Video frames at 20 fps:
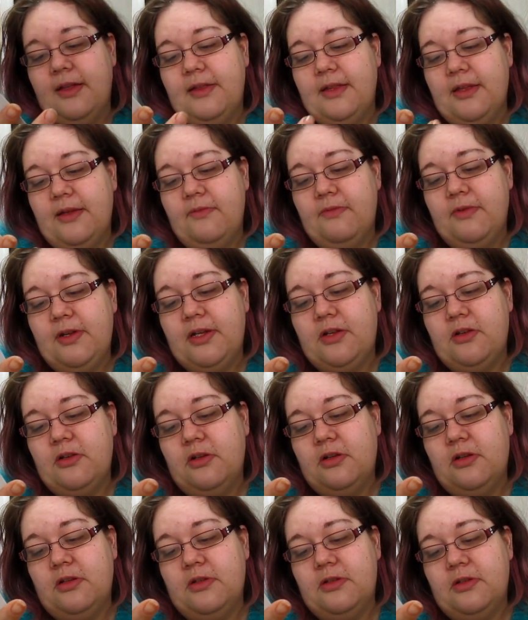Then we
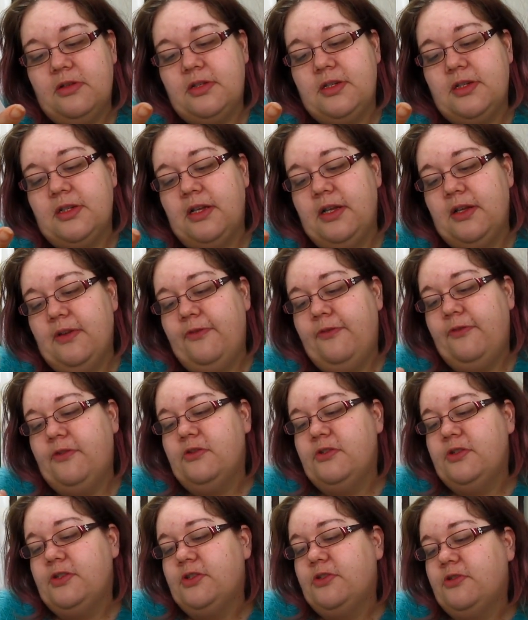got
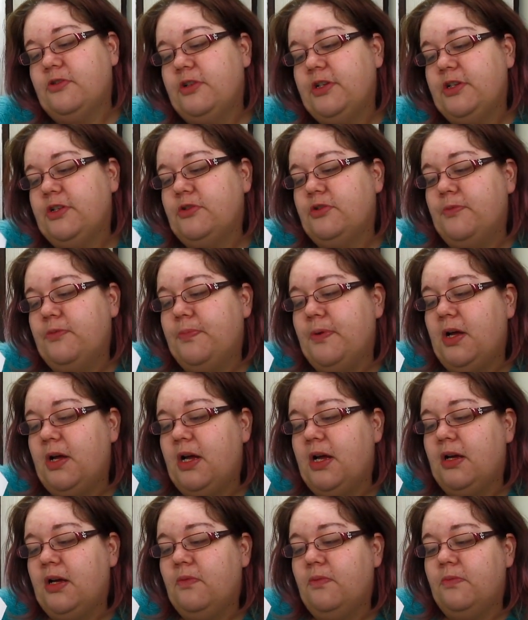Forest Story Super
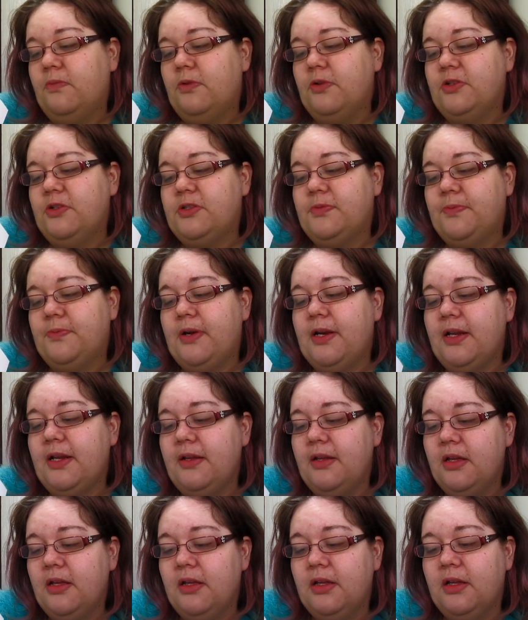Hard Water
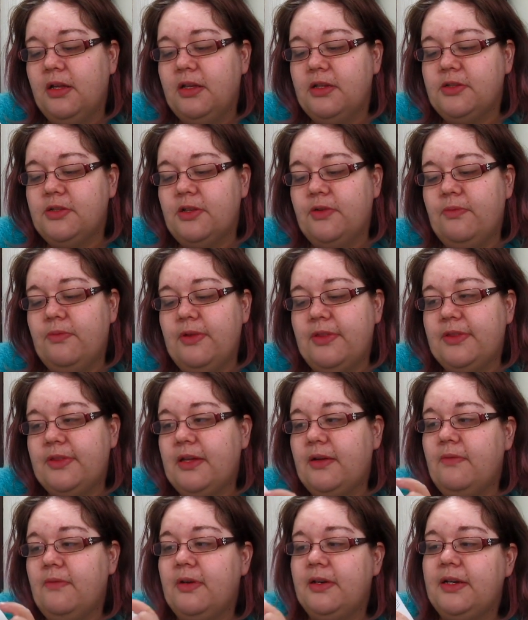Spray. So what
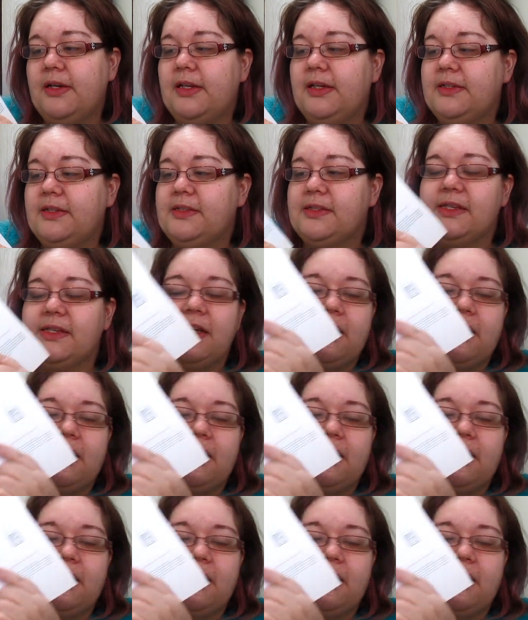that one is